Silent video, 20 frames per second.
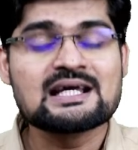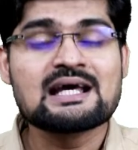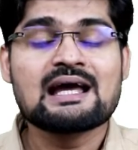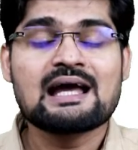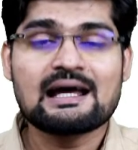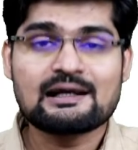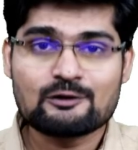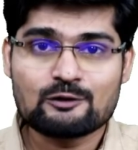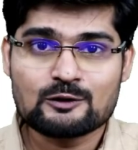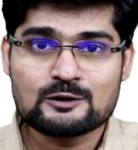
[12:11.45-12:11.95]

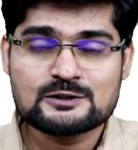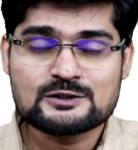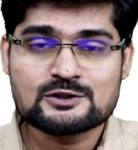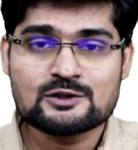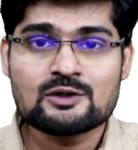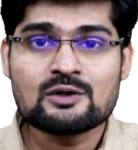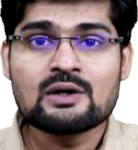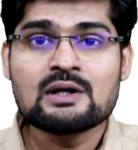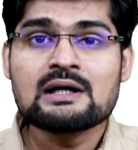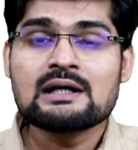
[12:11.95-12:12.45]
And
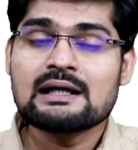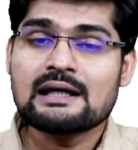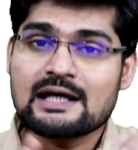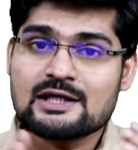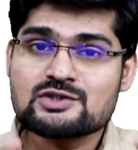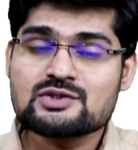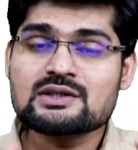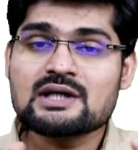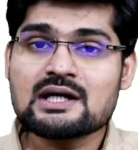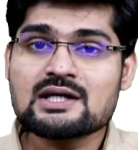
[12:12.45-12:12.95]
also
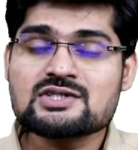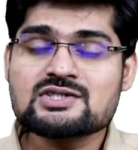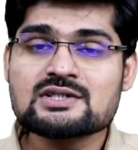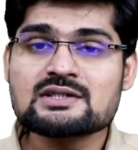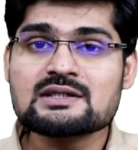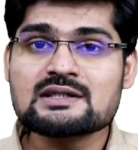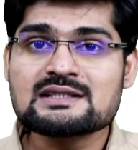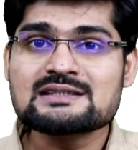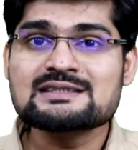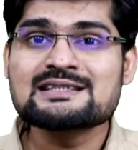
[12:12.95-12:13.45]
education
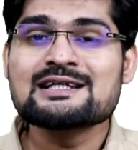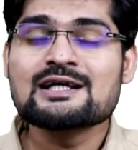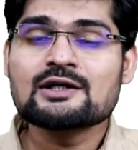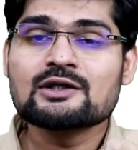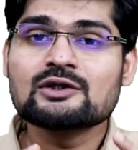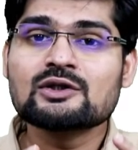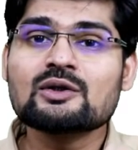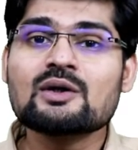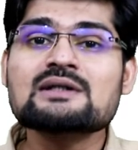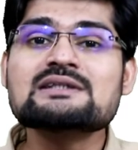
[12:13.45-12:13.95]
is
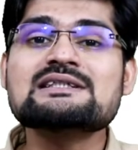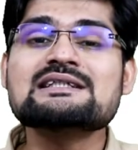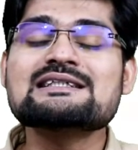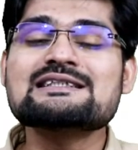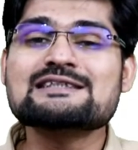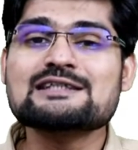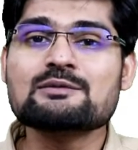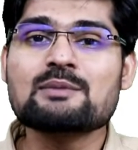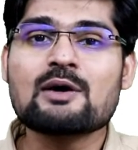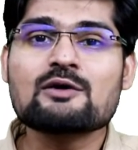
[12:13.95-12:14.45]
not just
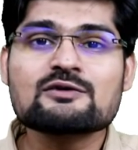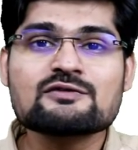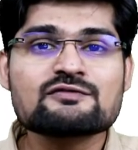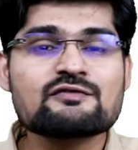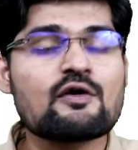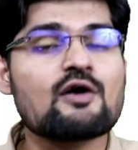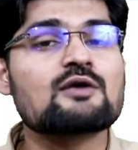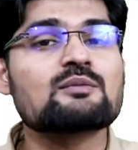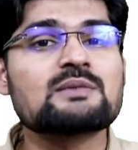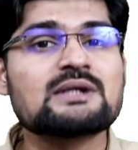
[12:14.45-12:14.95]
about
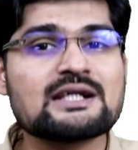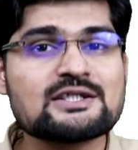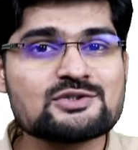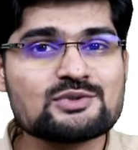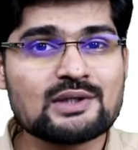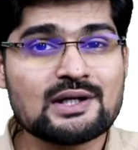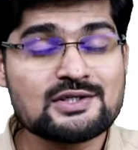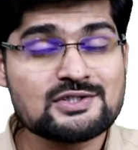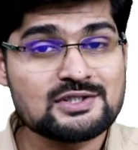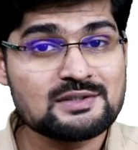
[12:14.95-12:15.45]
formal
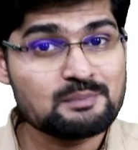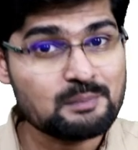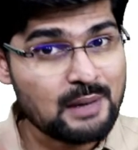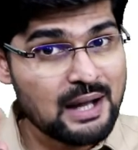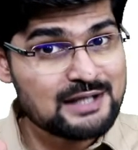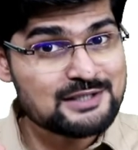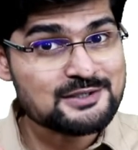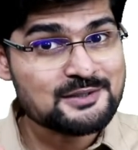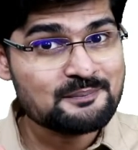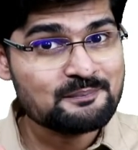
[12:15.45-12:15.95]
education
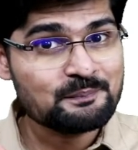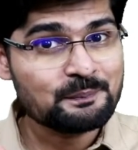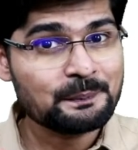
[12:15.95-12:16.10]
but